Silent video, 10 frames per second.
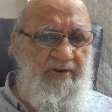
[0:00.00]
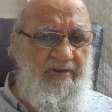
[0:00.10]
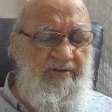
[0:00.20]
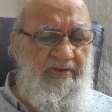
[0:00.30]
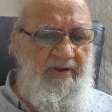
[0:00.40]

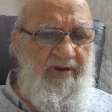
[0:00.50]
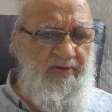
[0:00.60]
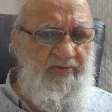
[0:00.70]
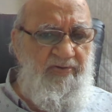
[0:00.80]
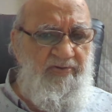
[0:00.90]
They
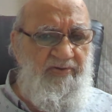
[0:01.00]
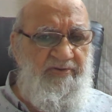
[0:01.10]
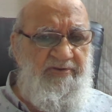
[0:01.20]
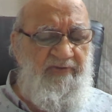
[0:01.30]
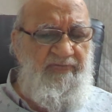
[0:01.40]
had to
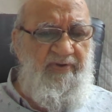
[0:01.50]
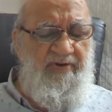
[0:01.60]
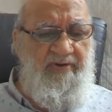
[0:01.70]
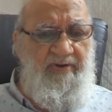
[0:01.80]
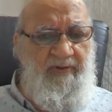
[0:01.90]

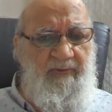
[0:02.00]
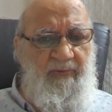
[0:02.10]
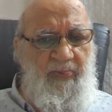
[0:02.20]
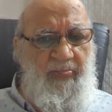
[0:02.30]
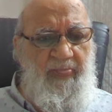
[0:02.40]
suffer
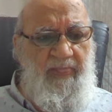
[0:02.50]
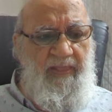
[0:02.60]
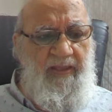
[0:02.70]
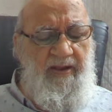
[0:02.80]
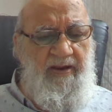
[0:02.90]

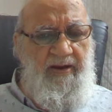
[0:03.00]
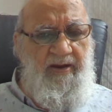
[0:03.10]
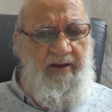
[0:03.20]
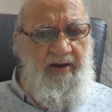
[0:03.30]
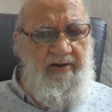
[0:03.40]
a
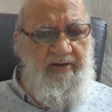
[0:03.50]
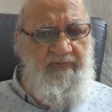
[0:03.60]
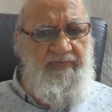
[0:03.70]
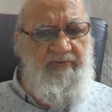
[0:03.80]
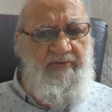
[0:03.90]
lot
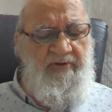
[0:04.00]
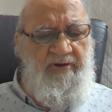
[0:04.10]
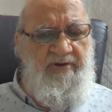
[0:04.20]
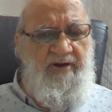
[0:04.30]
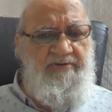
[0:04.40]
of
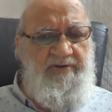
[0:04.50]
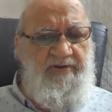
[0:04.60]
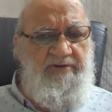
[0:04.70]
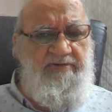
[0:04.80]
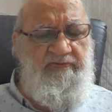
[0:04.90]
atrocities